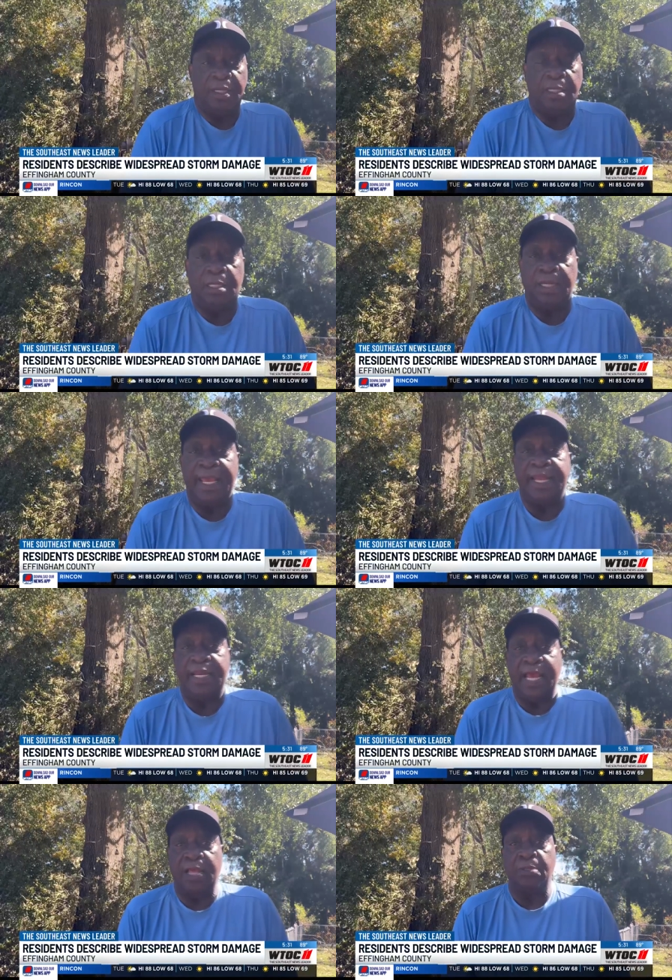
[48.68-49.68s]
uh, handy
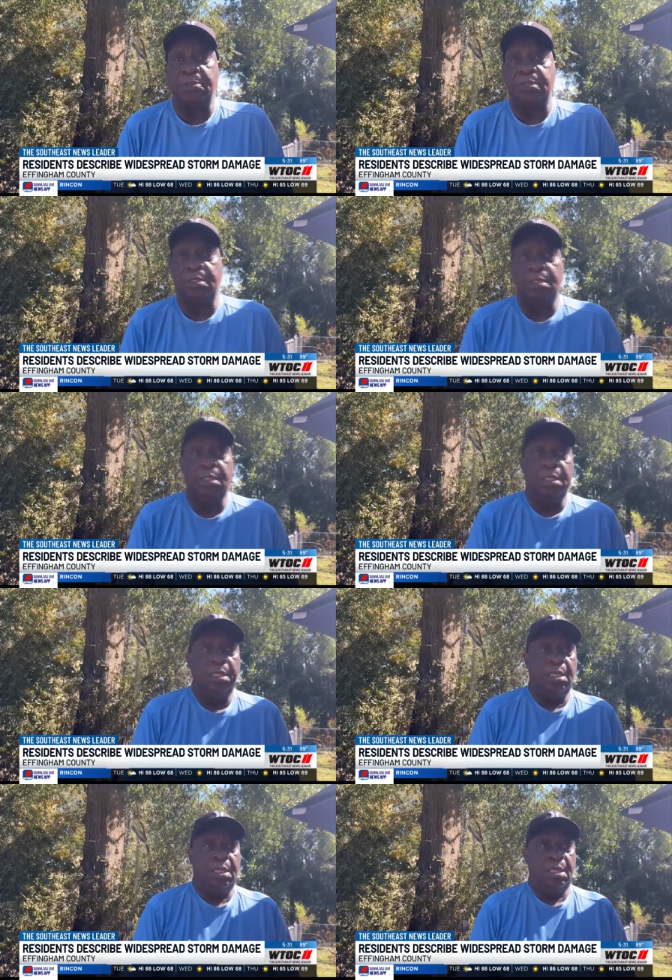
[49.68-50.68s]
house
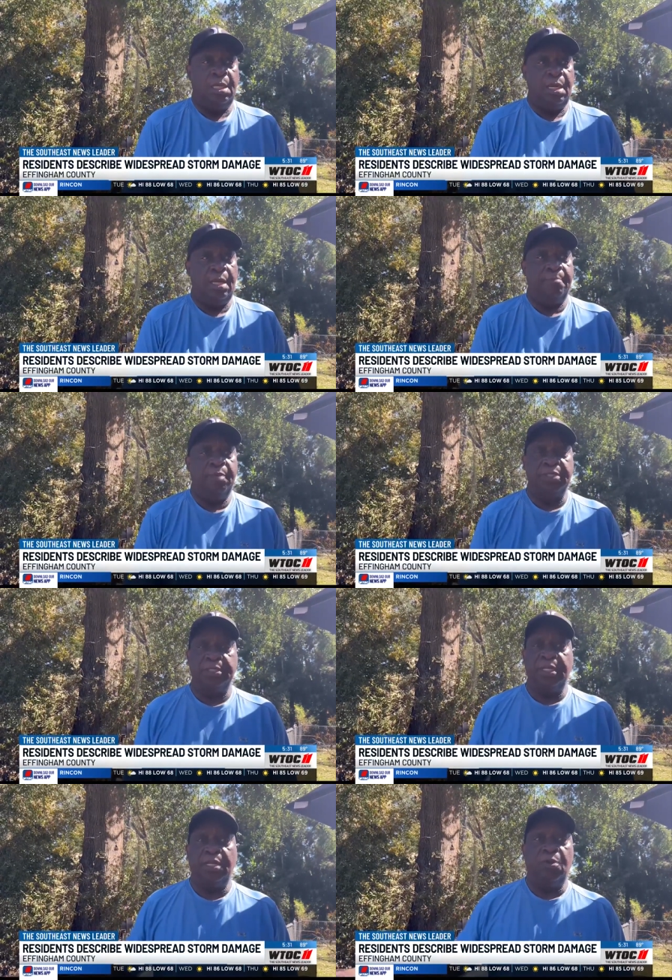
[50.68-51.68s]
and busted
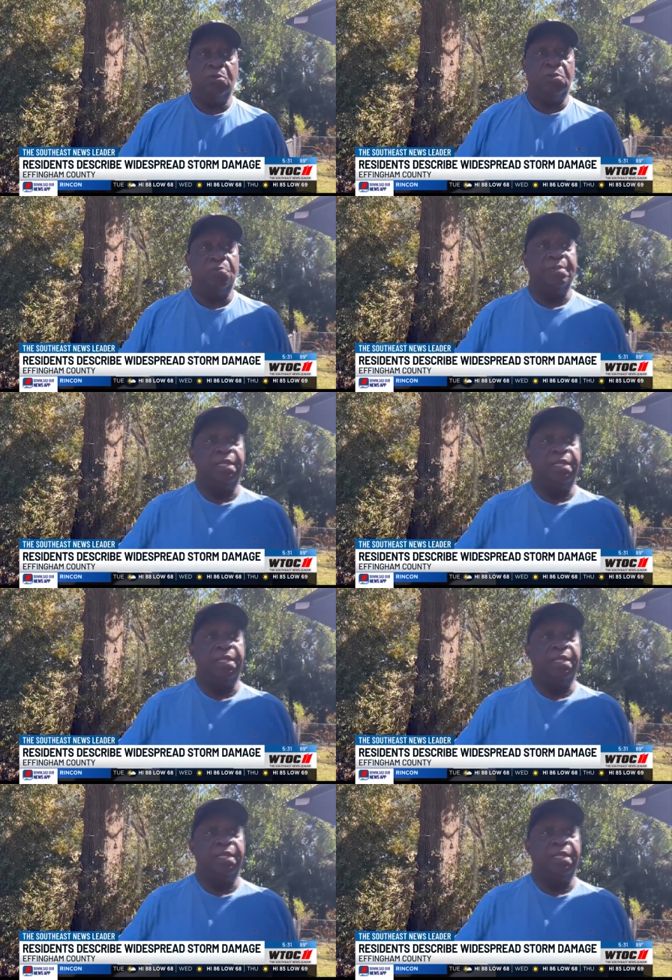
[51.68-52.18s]
it all open,